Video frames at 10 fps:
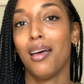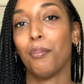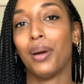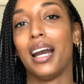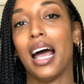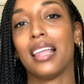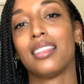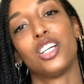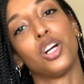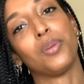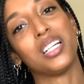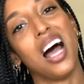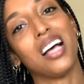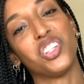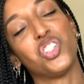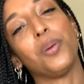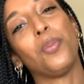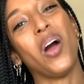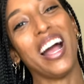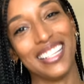but not the dermatology
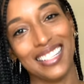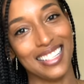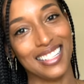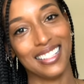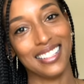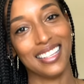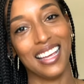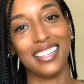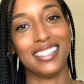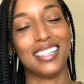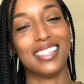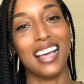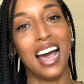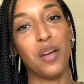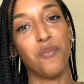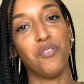prices. And since I am